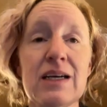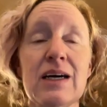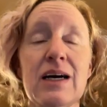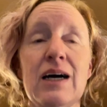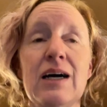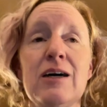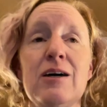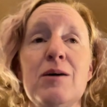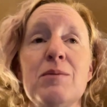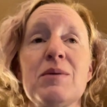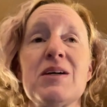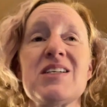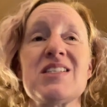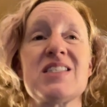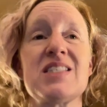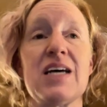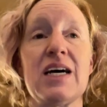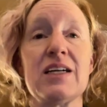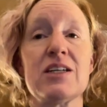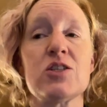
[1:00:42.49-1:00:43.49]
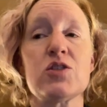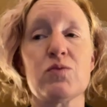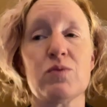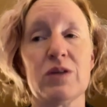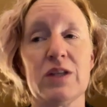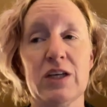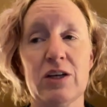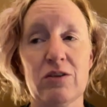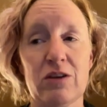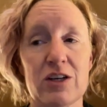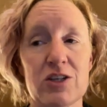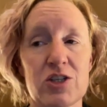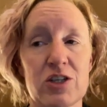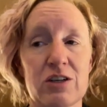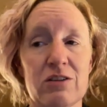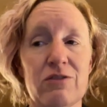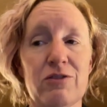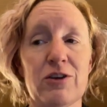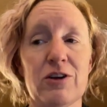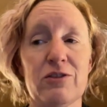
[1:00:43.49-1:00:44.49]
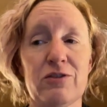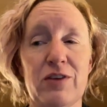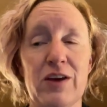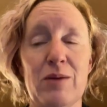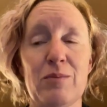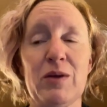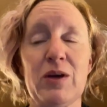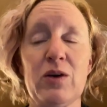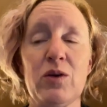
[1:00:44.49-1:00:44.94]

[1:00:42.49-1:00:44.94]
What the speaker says: because that is really crushing for a family